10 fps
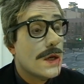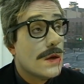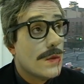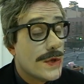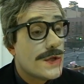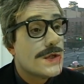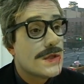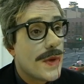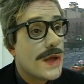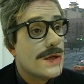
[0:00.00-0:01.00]
wish to
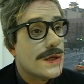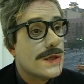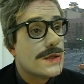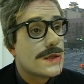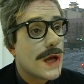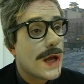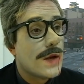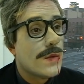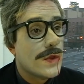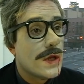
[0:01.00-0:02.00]
spend it,
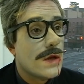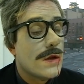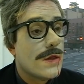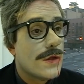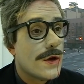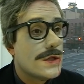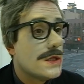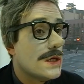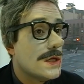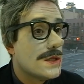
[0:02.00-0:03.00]
and within
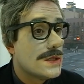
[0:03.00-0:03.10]
30,